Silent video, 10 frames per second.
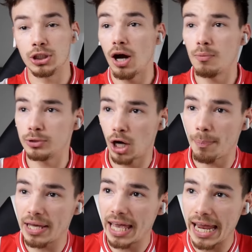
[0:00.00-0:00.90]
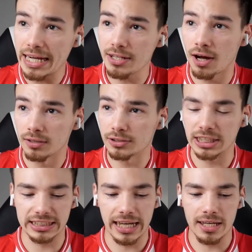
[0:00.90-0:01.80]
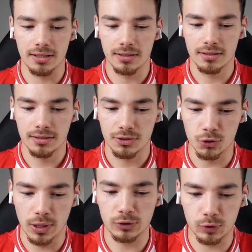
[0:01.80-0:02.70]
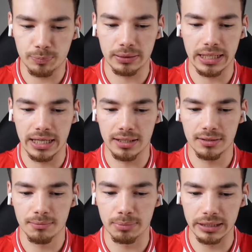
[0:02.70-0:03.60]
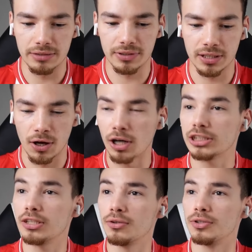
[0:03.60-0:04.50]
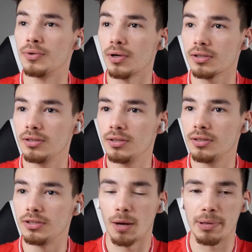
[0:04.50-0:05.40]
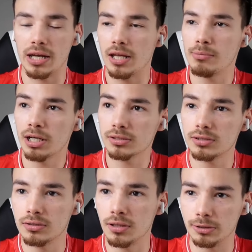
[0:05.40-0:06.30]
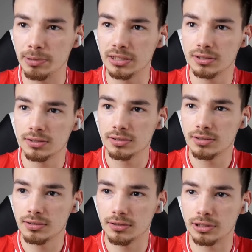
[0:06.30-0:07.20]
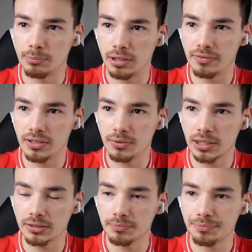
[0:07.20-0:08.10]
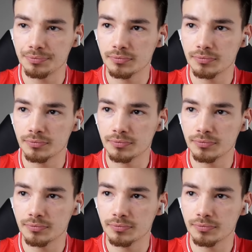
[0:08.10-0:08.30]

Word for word: Would y'all would y'all pay eighty dollars? Let's say U.S. was playing Bolivia in Austin or New York. Y'all paying eighty bucks? Nosebleeds. Go see Bolivia, U.S.